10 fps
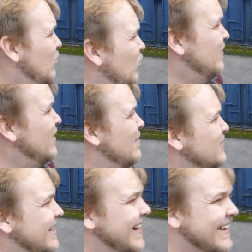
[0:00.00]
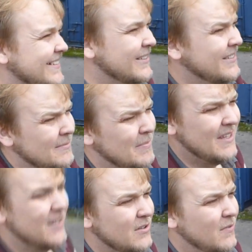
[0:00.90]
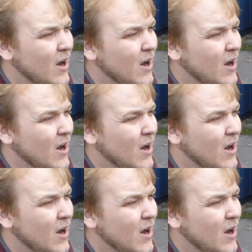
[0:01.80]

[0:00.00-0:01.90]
We've come to collect us some pieces of